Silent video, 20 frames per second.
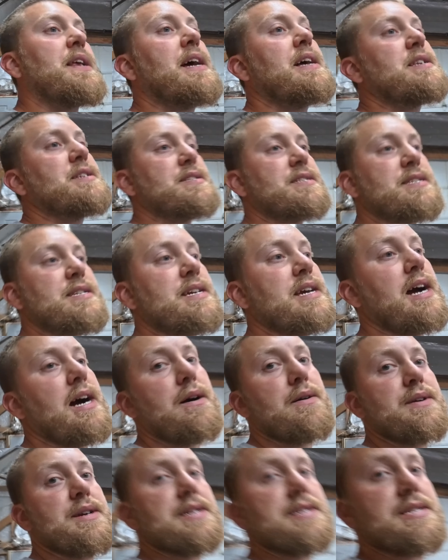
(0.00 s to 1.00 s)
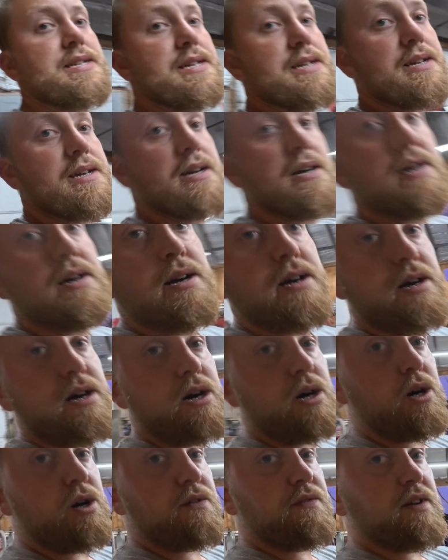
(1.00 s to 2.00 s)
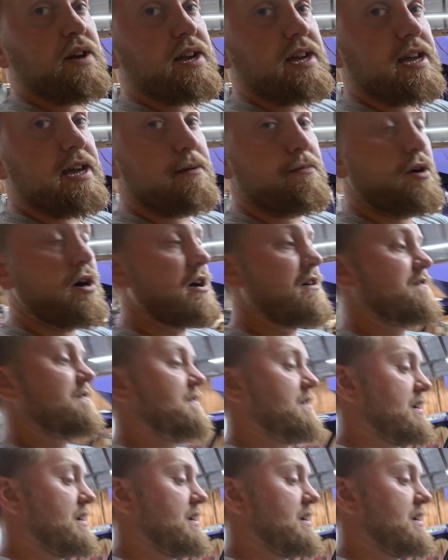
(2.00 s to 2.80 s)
that to see how easy all that came off,